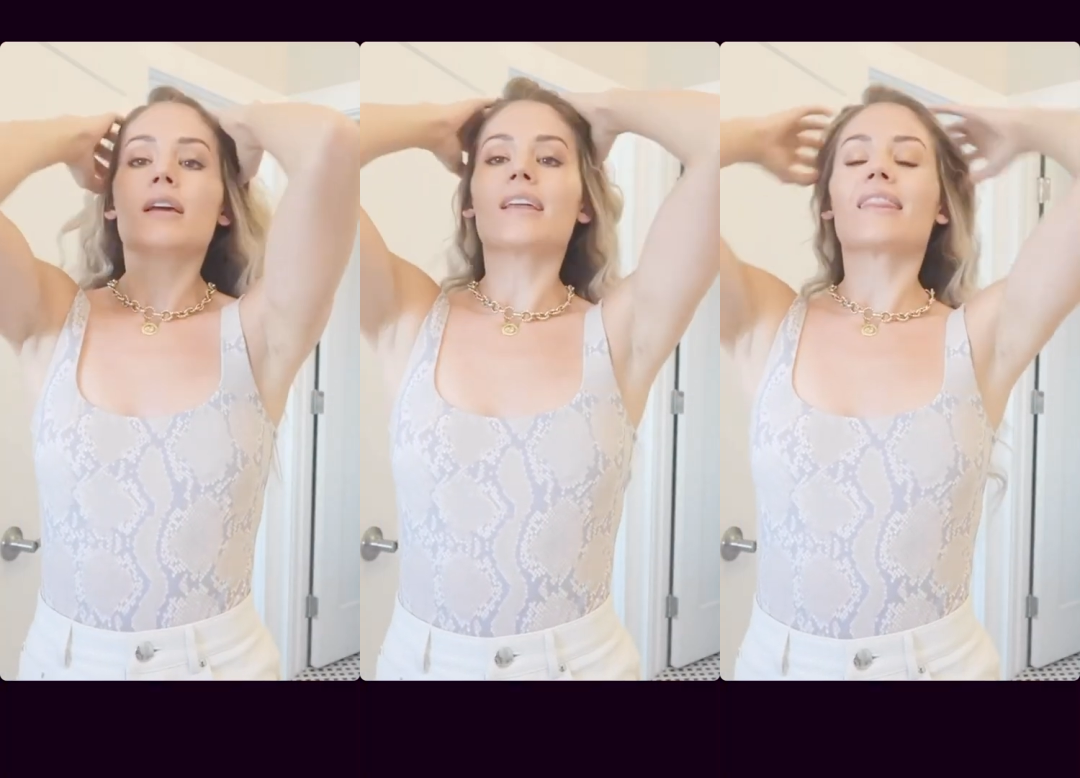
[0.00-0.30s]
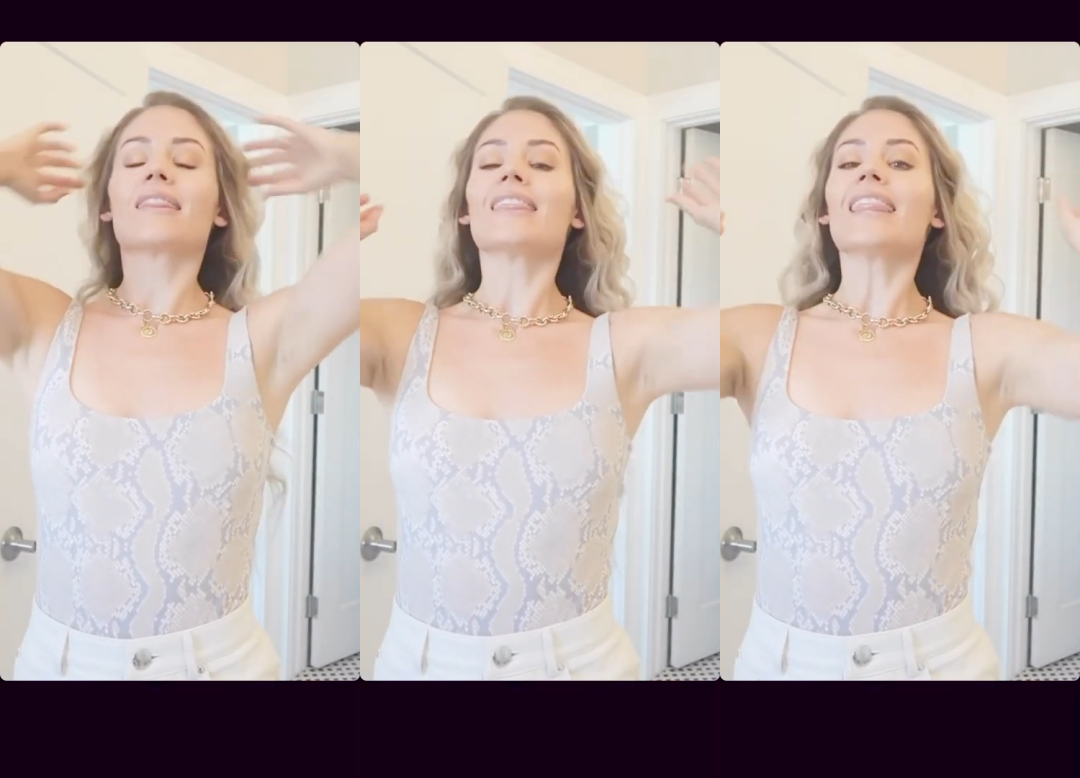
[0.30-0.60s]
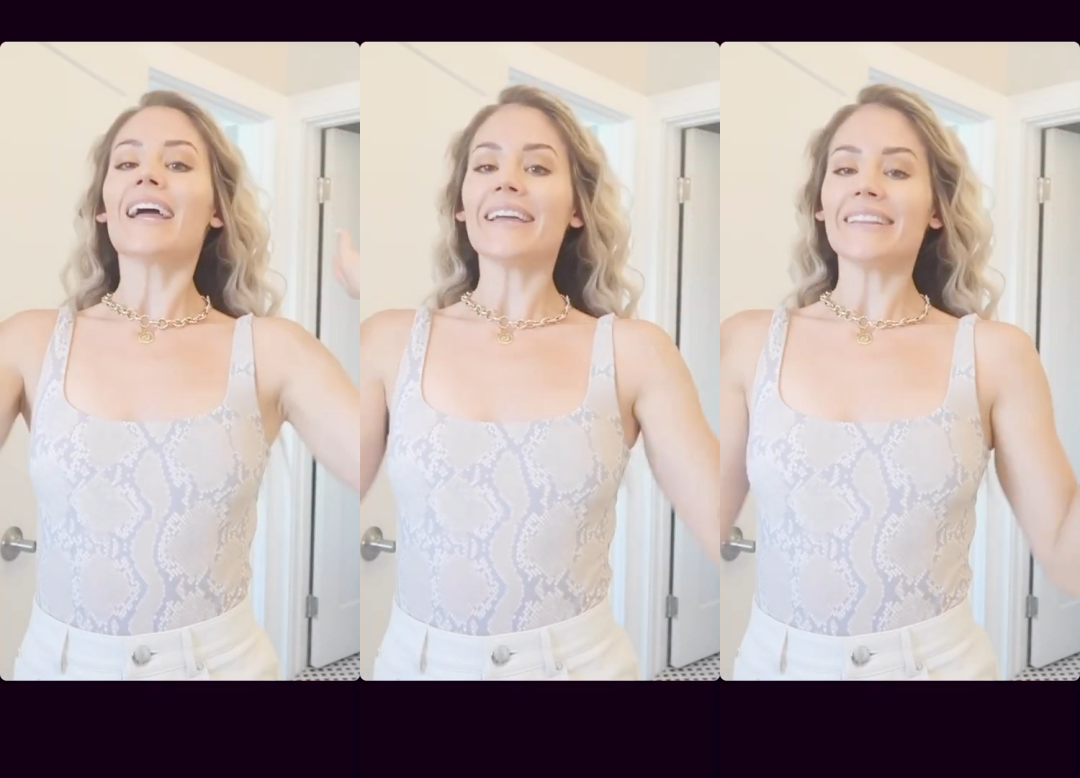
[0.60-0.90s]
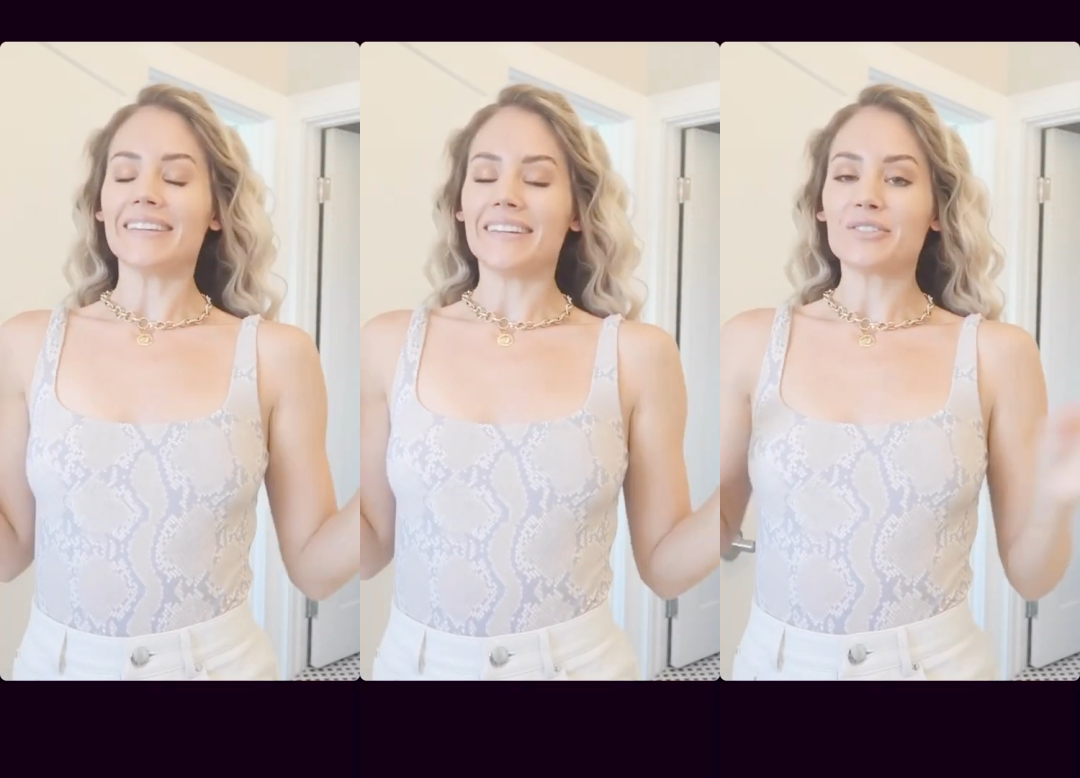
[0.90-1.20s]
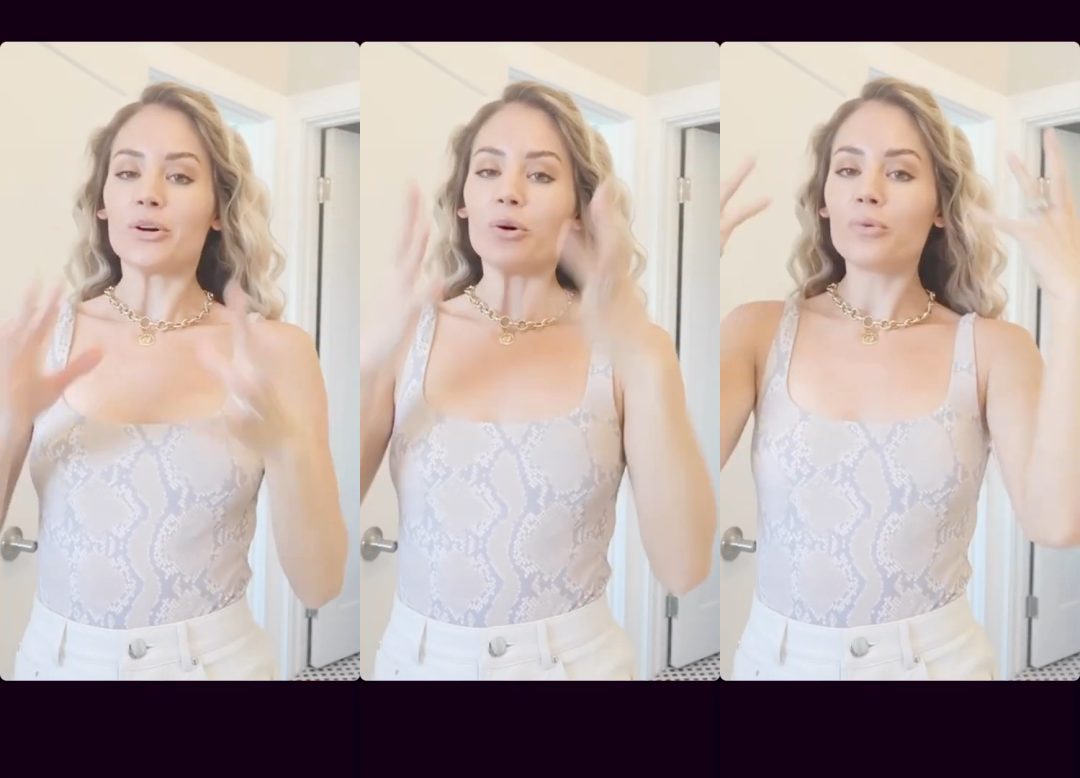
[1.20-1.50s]
and
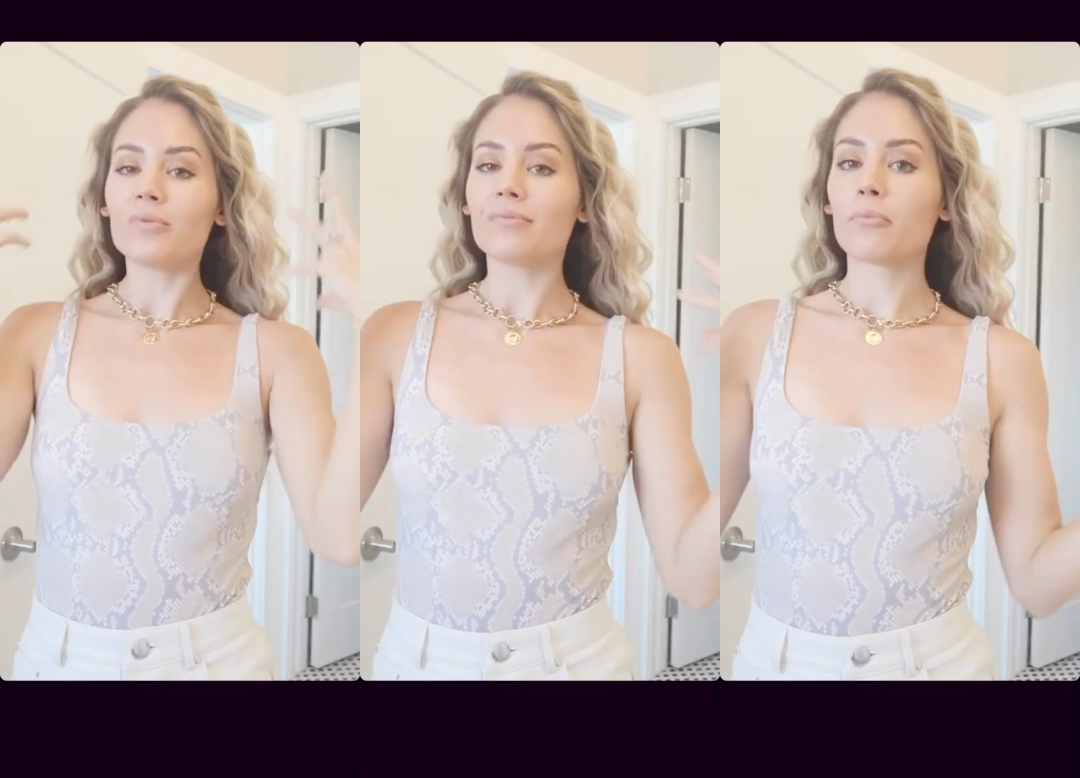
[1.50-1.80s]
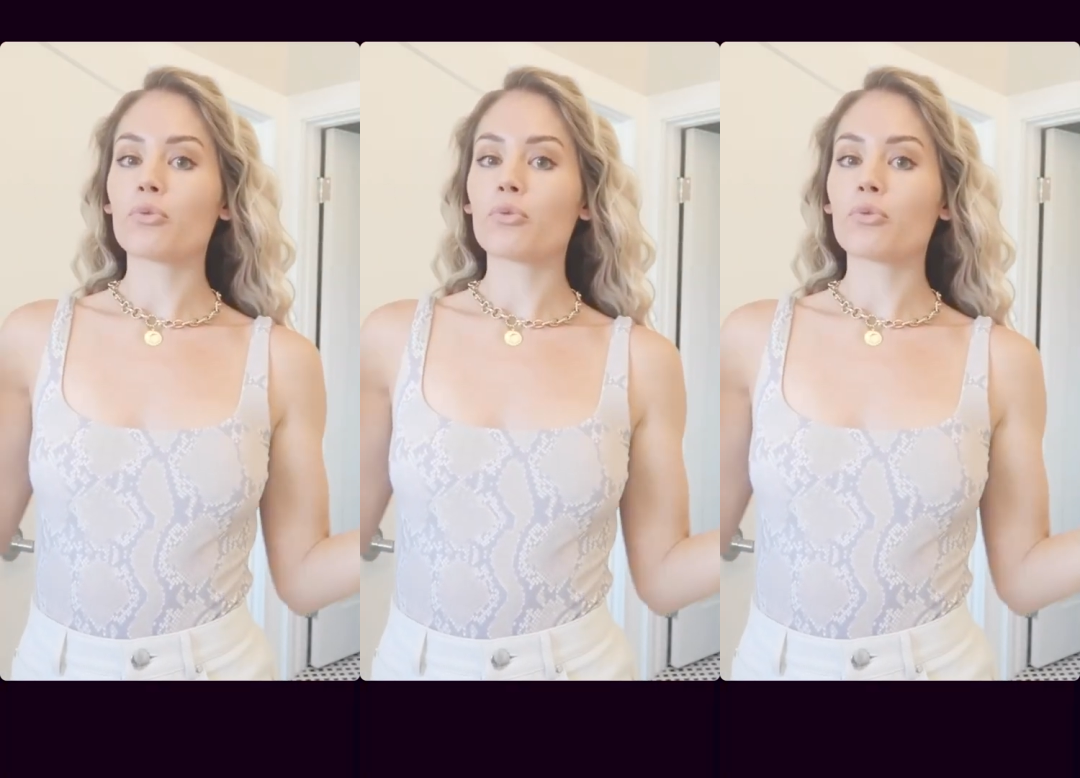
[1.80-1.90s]
lightly, don't